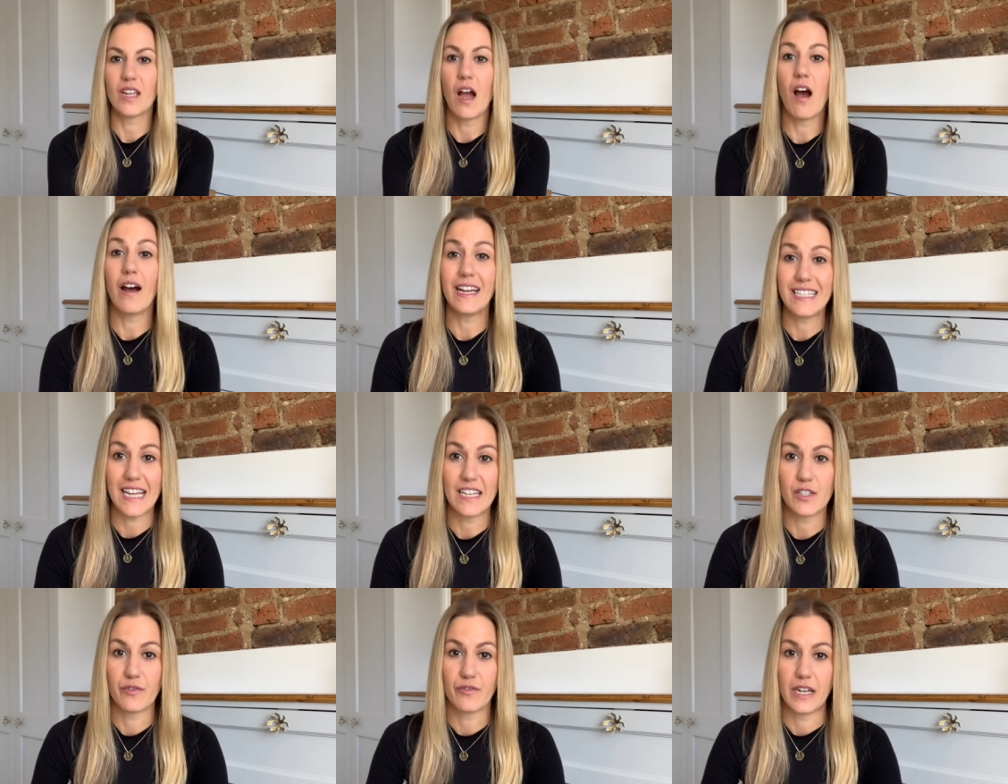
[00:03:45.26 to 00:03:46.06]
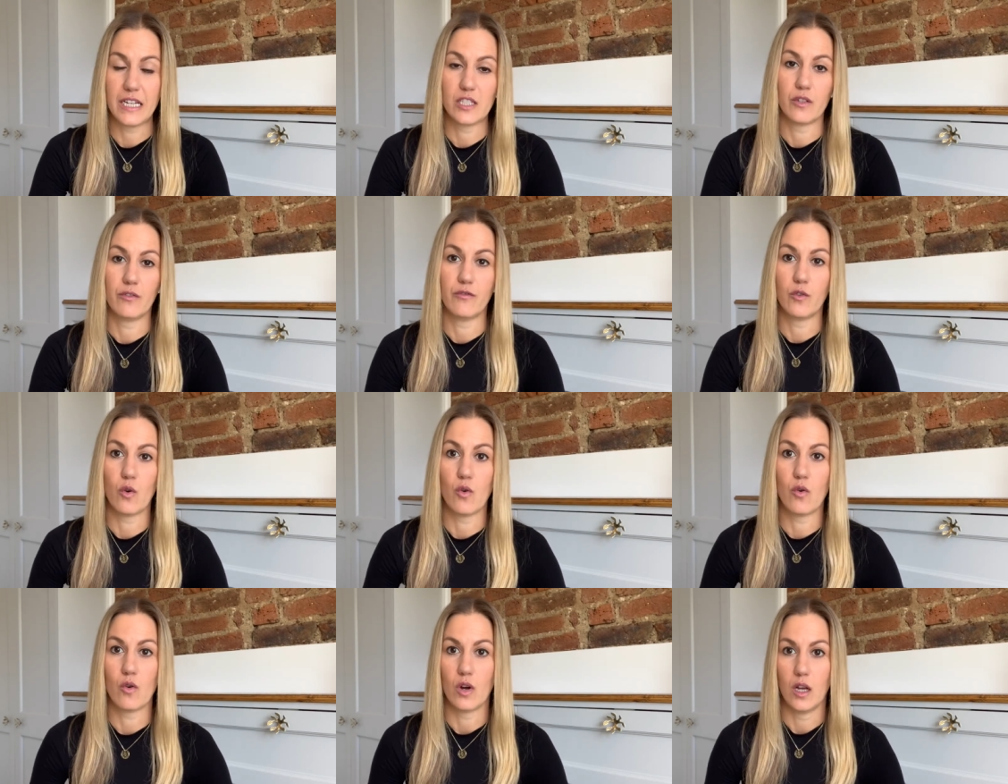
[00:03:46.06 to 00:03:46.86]
I tend to fit
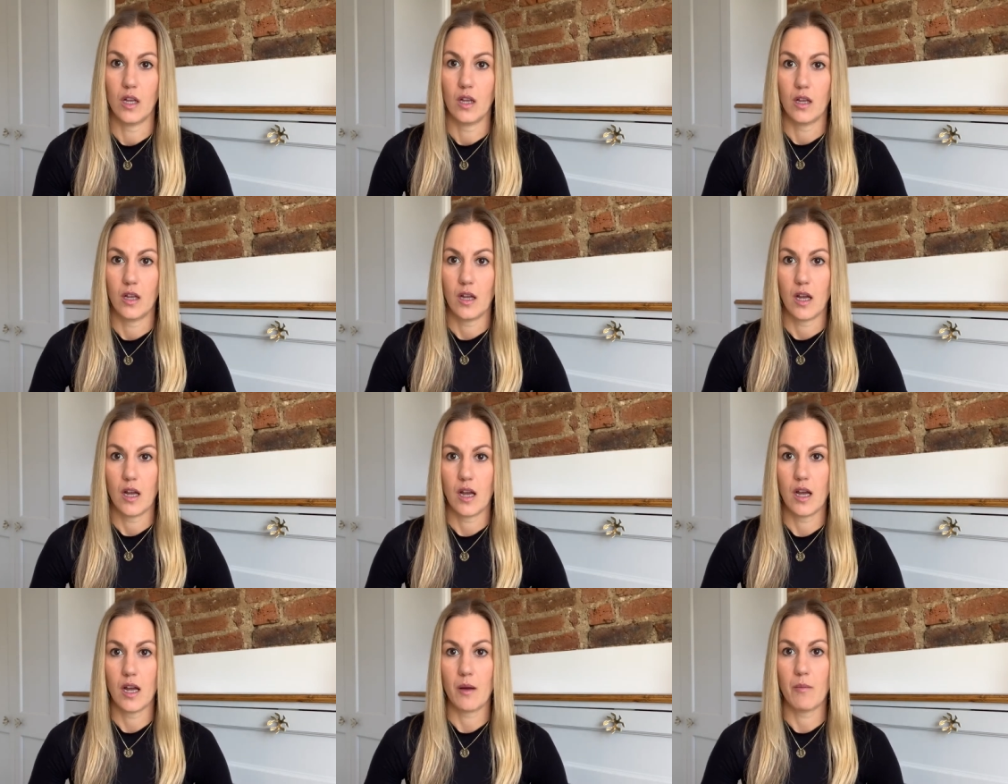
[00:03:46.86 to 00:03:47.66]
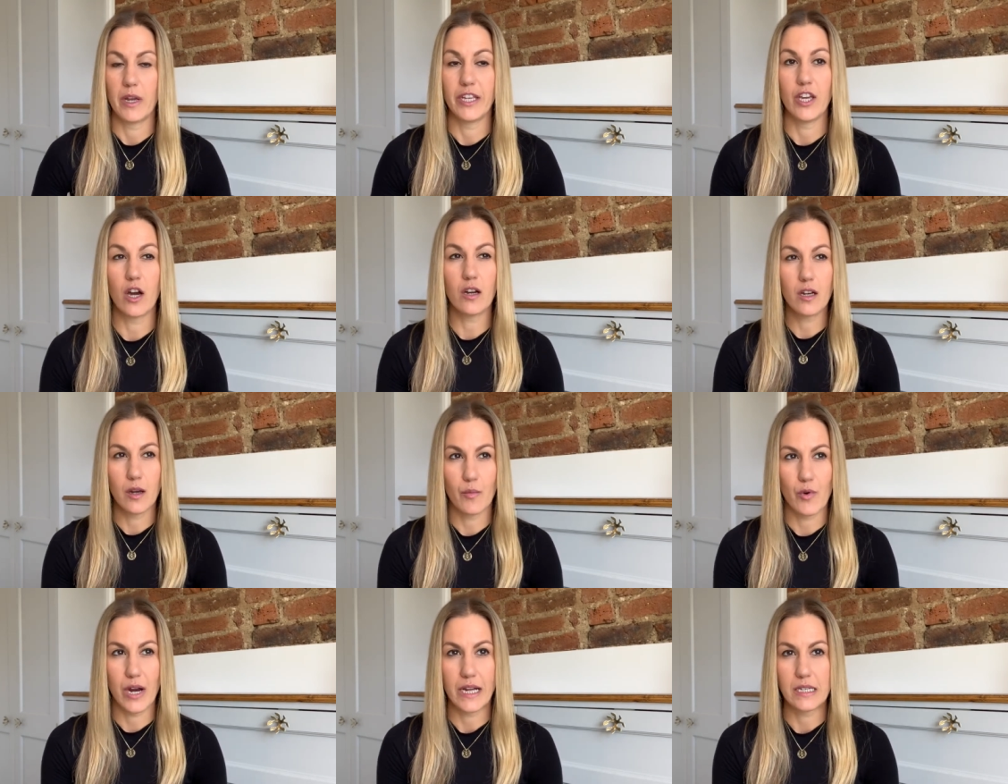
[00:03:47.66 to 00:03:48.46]
for younger
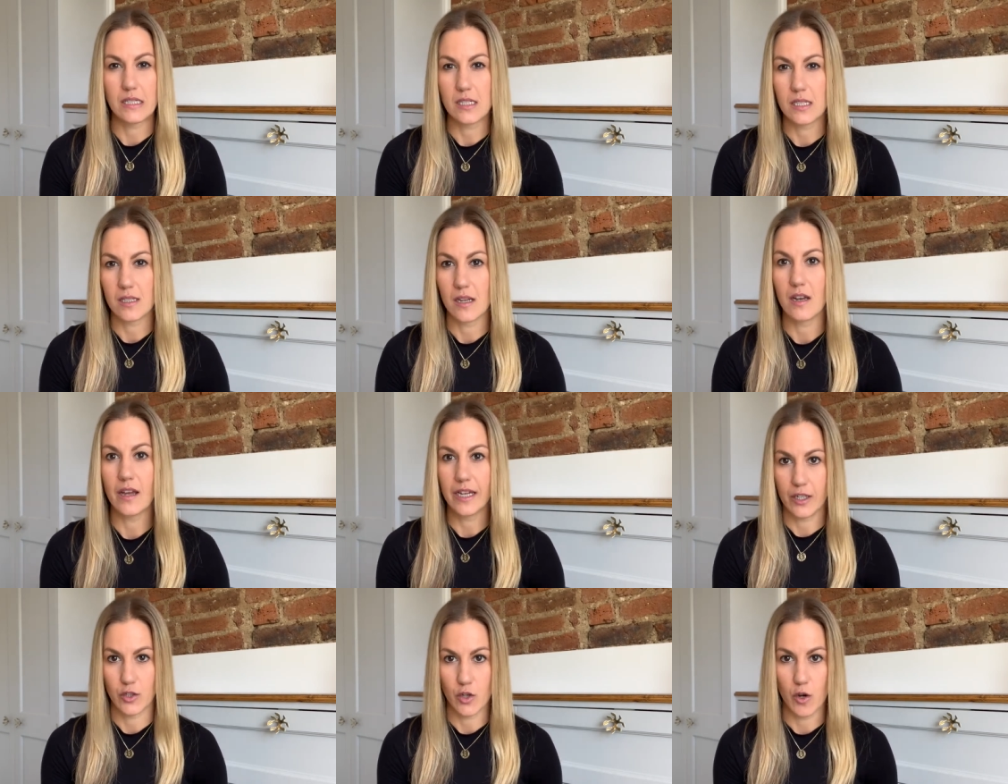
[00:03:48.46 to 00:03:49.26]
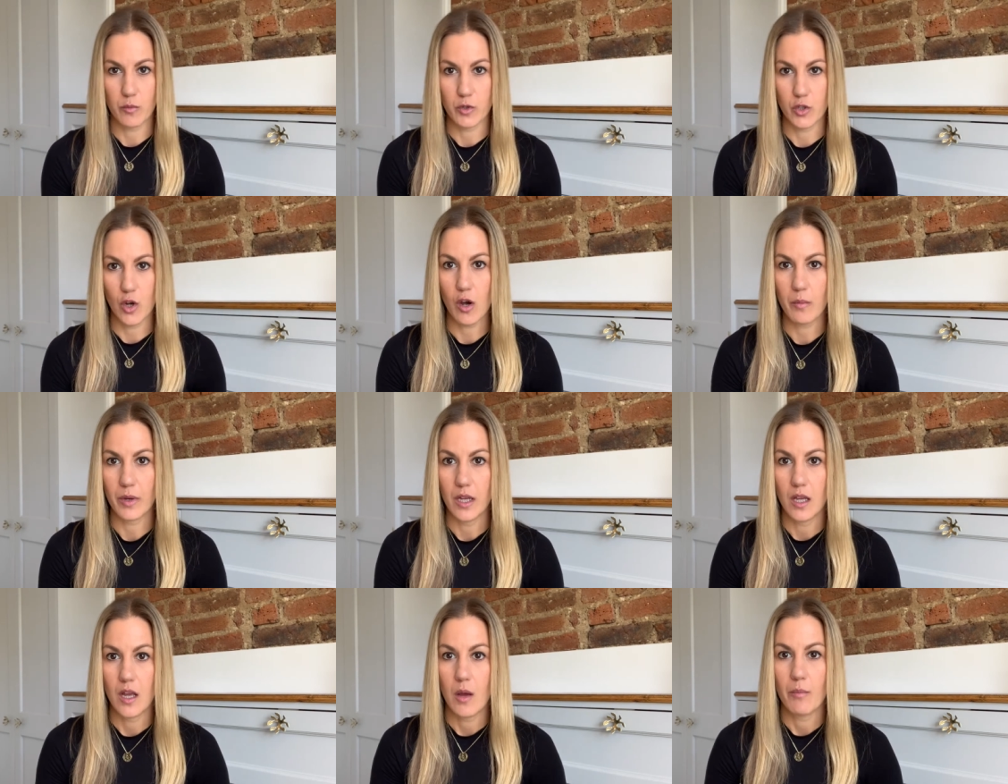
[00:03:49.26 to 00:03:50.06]
brands like Topshop,
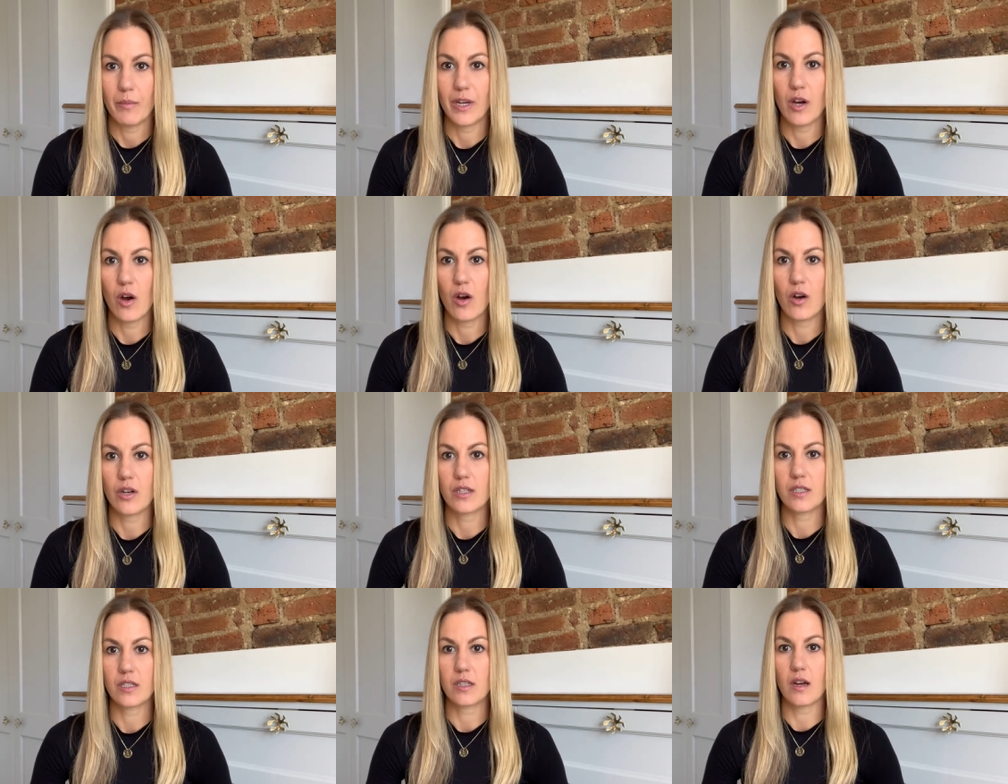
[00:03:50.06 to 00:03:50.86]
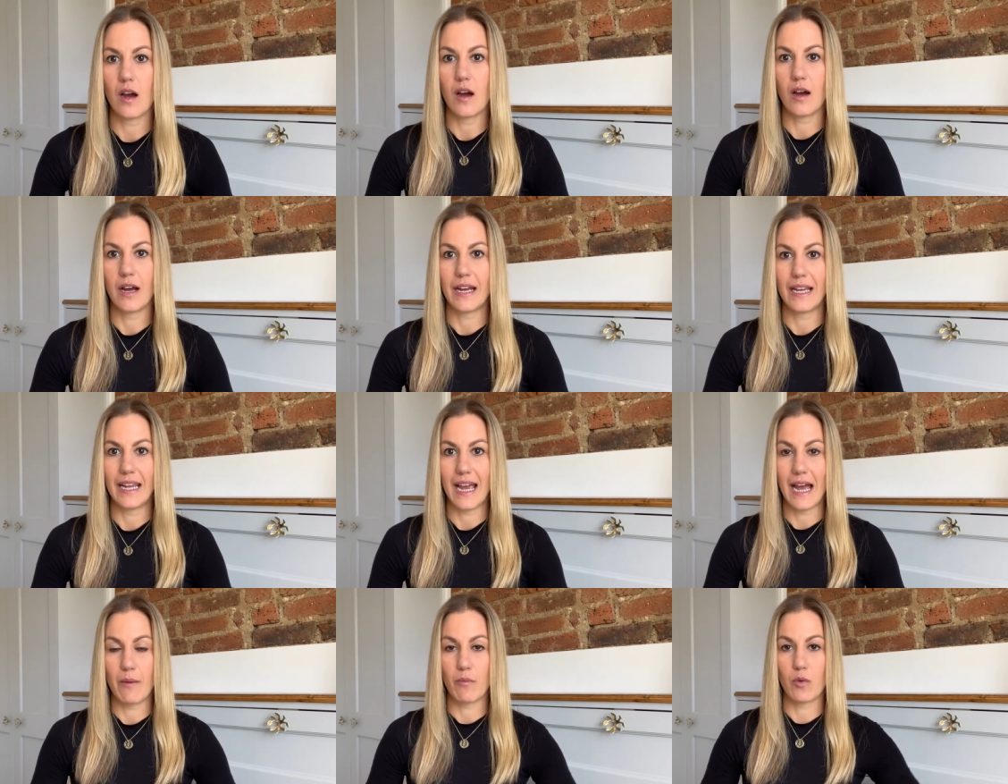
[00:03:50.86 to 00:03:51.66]
because I
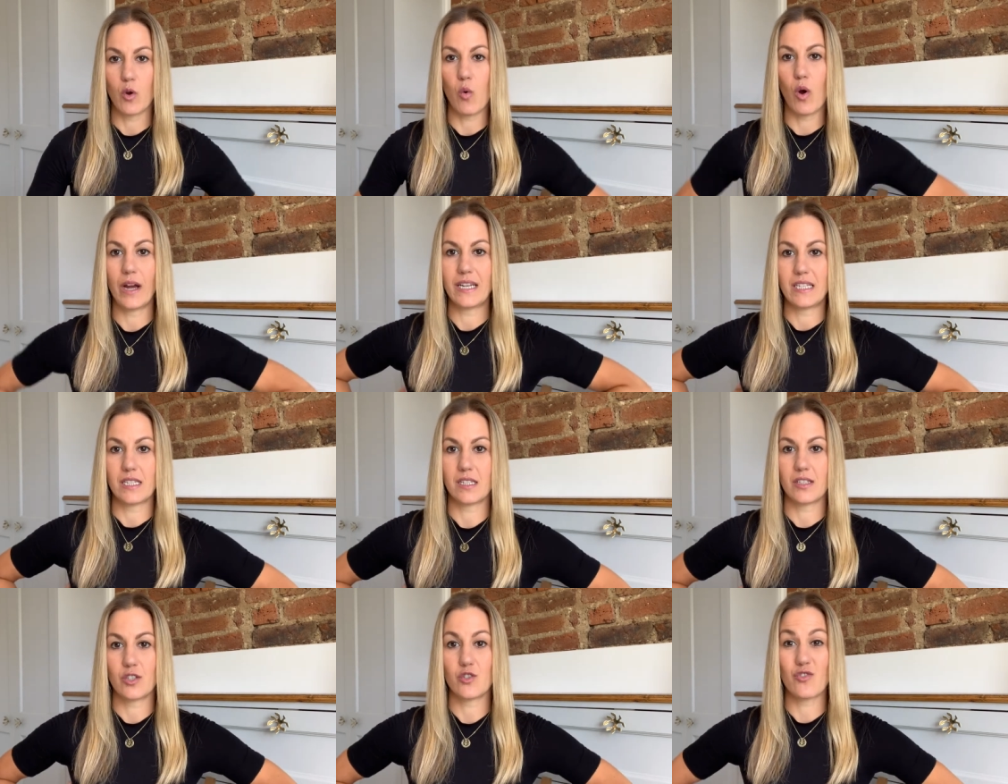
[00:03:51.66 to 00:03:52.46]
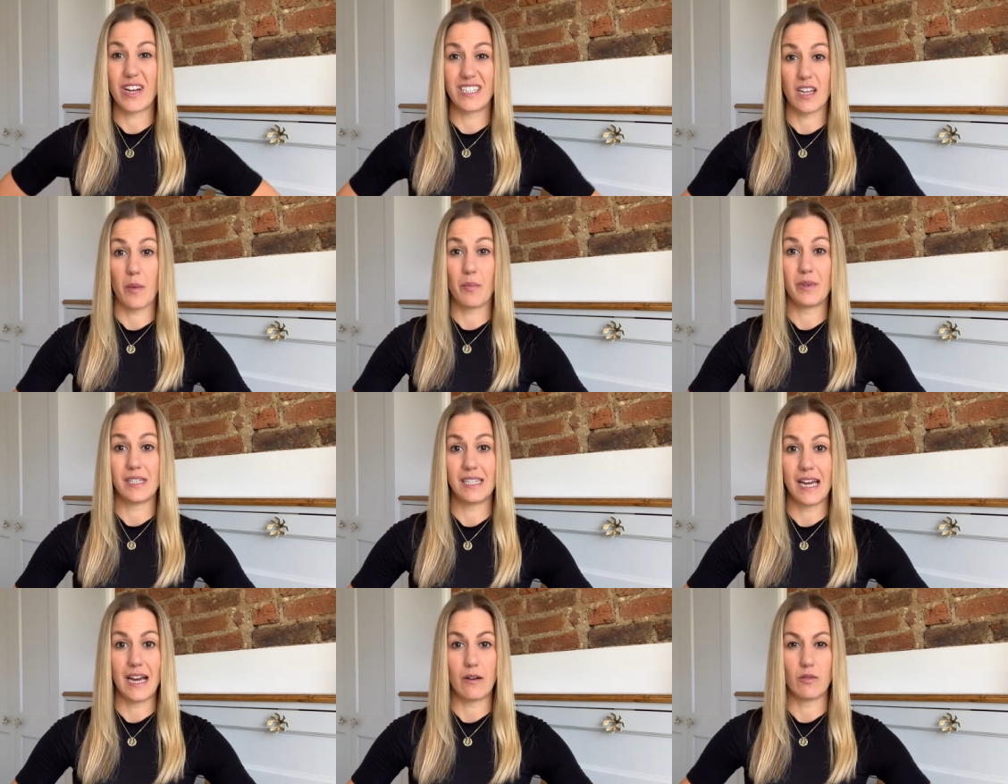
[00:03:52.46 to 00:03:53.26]
am quite straight up and
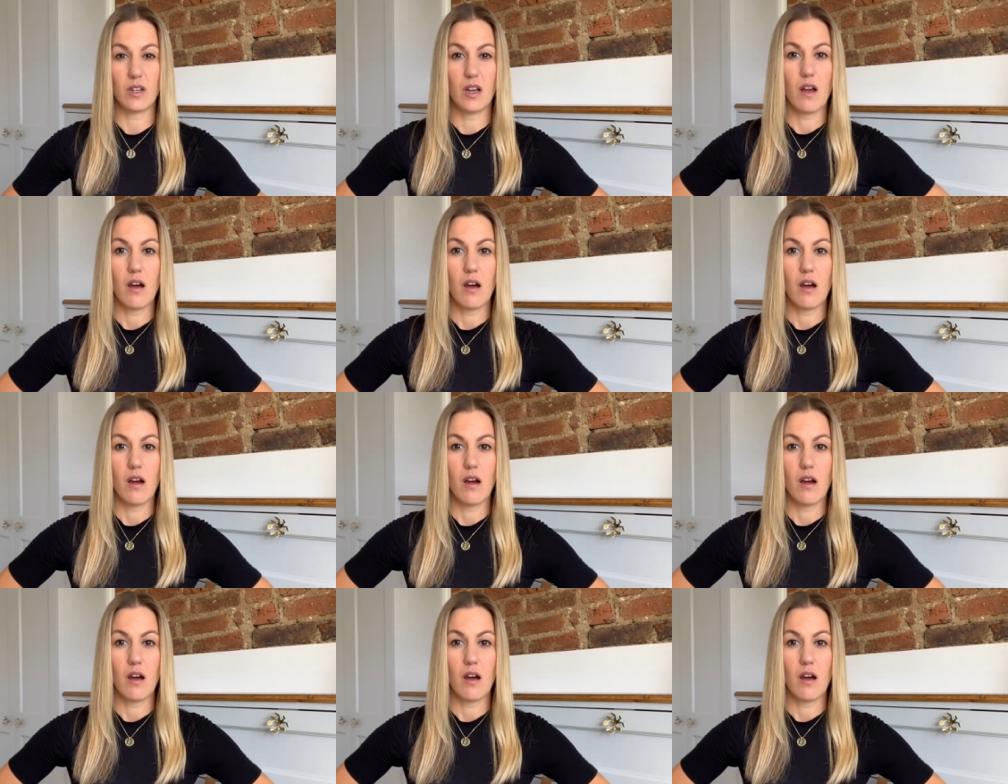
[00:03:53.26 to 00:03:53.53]
down.